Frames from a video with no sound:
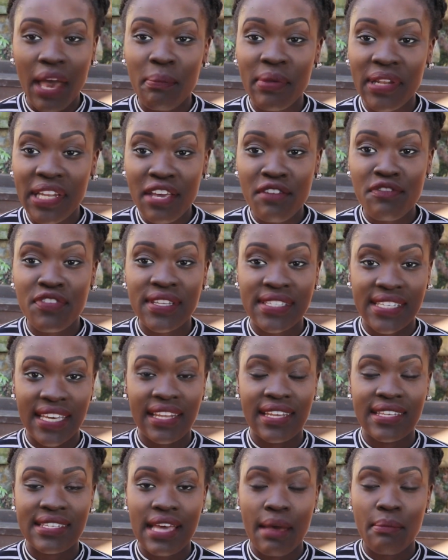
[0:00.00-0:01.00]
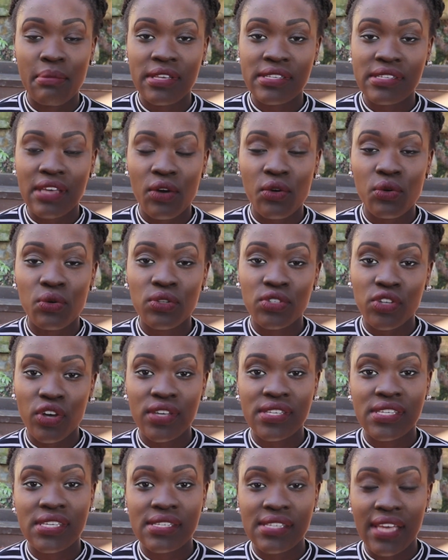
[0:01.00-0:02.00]
I believe the daily tablets are called
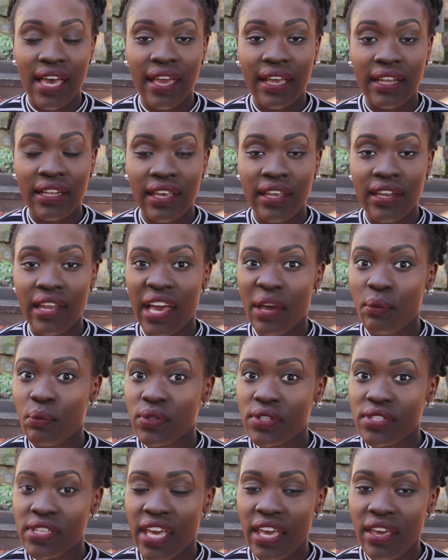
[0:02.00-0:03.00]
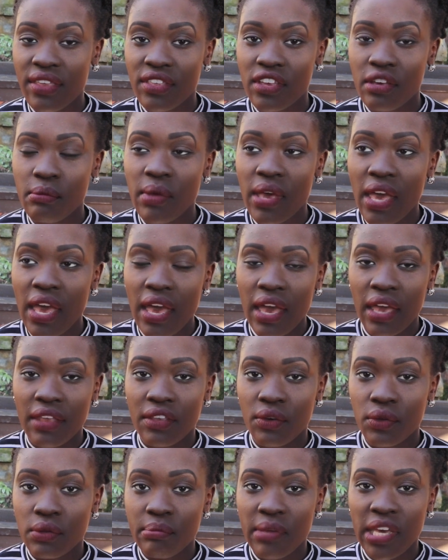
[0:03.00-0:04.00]
doxycycline. I would take them
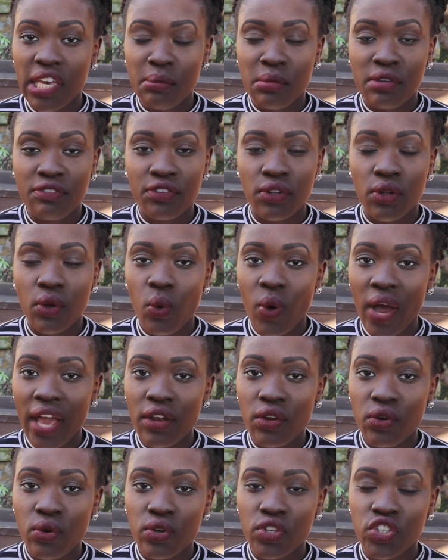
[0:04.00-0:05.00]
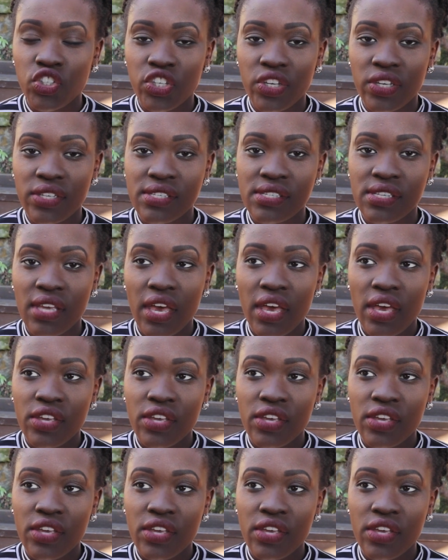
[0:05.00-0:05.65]
and they would make me feel quite nauseous.